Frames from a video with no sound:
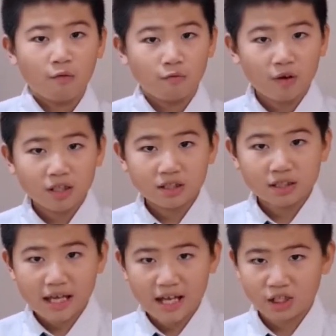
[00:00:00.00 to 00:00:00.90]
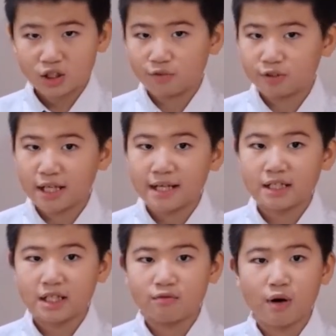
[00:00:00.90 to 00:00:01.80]
First stage of
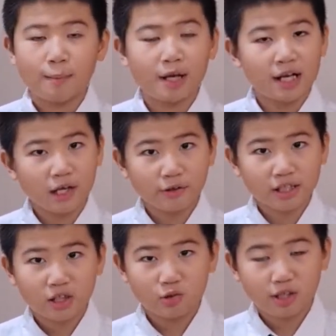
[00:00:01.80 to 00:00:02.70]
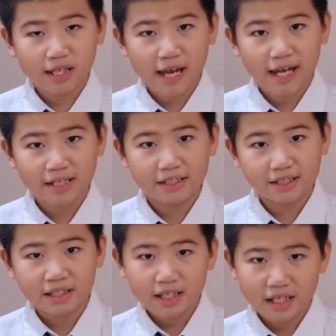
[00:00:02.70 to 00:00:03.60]
changing from a liquid into a gas
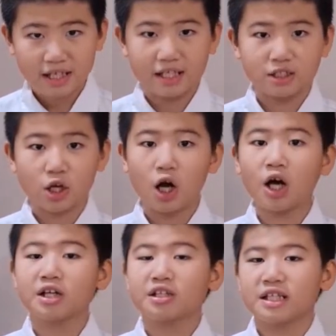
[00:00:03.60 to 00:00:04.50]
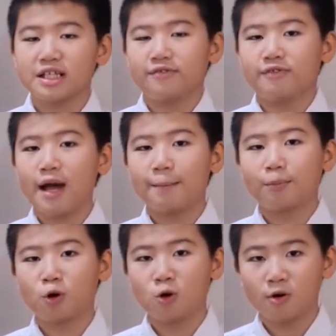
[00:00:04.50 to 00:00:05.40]
is called
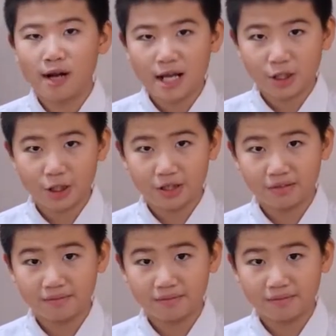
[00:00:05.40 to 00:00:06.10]
evaporation.